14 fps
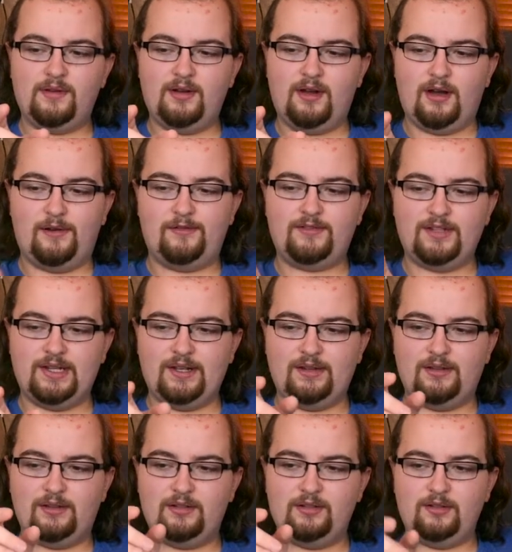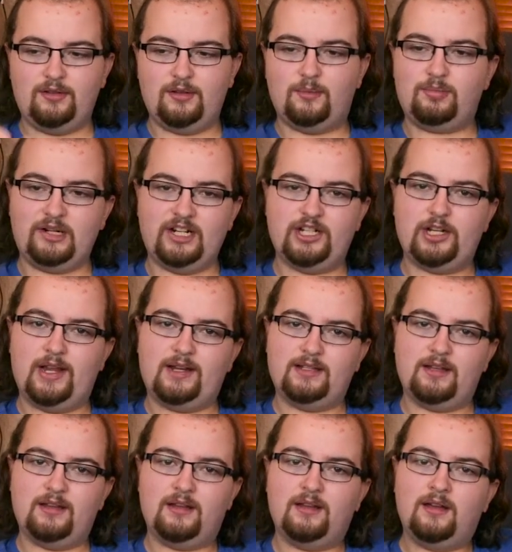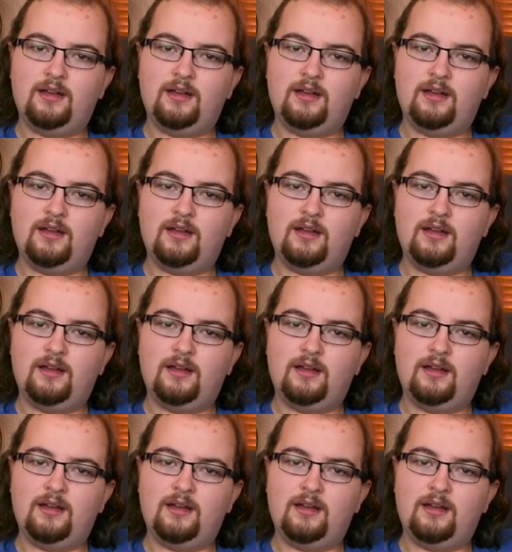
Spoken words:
after you appreciate it.